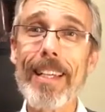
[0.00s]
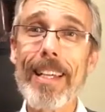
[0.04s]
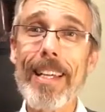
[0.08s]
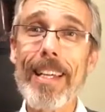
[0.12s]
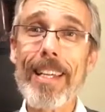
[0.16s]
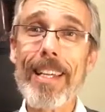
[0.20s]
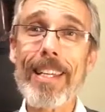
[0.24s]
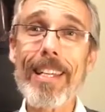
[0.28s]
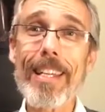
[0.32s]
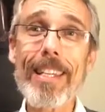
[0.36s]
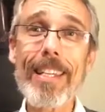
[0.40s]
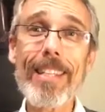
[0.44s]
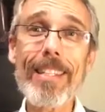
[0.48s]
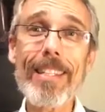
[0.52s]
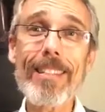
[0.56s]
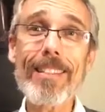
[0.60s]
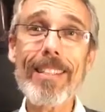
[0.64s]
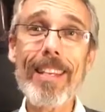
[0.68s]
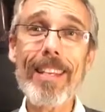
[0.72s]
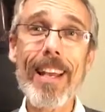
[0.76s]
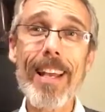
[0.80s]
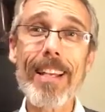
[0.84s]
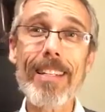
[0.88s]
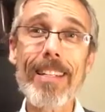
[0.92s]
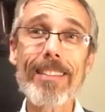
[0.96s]
He
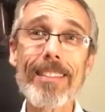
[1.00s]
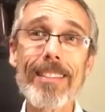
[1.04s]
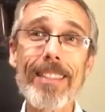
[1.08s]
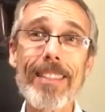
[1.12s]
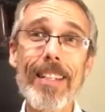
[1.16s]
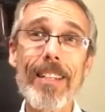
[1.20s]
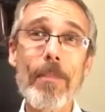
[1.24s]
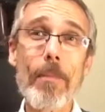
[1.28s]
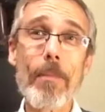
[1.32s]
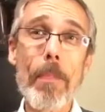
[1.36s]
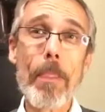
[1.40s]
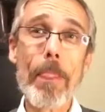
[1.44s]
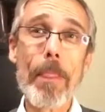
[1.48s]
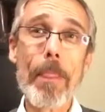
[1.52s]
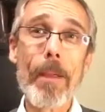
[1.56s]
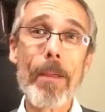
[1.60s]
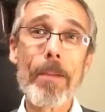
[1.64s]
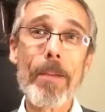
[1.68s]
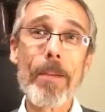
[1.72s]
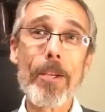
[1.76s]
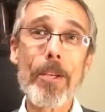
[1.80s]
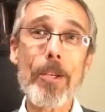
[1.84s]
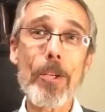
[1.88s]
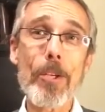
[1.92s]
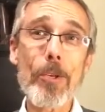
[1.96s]
says,
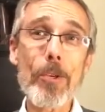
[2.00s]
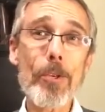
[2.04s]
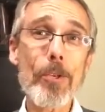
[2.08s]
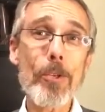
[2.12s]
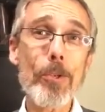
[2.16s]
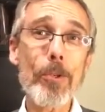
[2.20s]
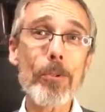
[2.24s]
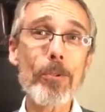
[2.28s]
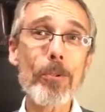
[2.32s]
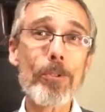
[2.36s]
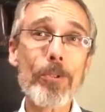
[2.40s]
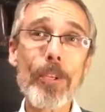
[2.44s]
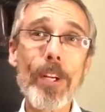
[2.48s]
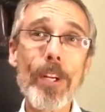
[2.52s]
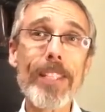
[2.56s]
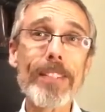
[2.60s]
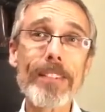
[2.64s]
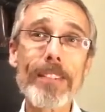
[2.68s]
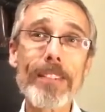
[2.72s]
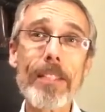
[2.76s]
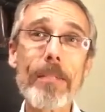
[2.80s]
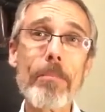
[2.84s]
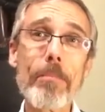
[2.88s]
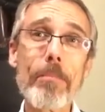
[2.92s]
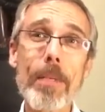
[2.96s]
you should trust
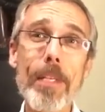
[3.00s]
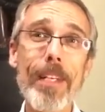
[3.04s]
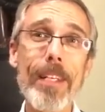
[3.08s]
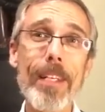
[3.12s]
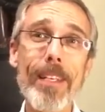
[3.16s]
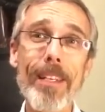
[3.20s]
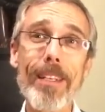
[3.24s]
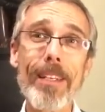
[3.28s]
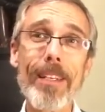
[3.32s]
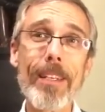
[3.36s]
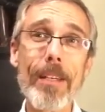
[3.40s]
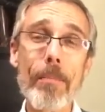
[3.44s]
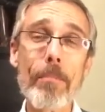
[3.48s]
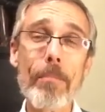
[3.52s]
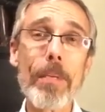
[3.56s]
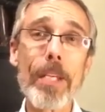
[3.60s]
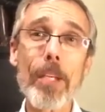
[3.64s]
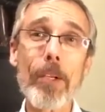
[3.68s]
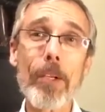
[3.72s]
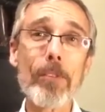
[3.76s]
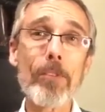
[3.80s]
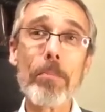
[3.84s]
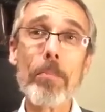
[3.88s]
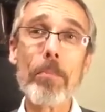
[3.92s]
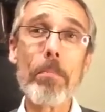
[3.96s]
in me
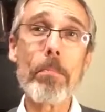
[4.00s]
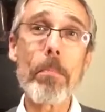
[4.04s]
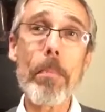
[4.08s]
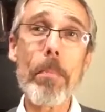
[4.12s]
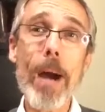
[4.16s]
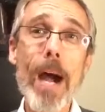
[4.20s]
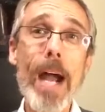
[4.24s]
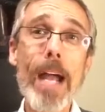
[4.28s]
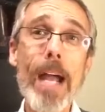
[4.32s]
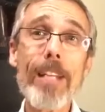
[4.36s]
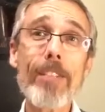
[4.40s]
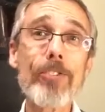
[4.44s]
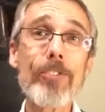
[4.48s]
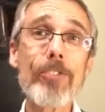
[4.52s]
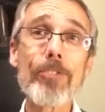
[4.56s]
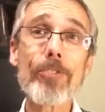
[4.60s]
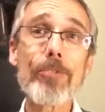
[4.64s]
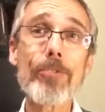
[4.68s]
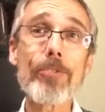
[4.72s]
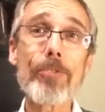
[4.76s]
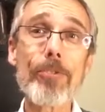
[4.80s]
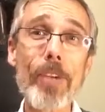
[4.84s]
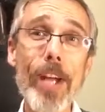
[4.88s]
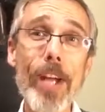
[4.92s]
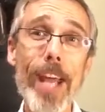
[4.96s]
because my
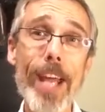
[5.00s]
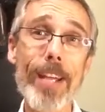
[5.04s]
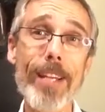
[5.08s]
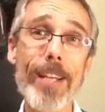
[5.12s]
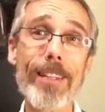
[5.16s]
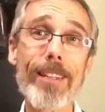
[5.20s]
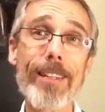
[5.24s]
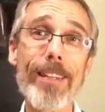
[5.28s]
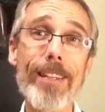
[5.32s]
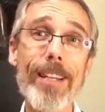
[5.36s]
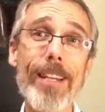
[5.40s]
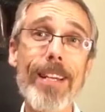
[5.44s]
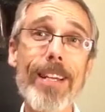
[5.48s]
strength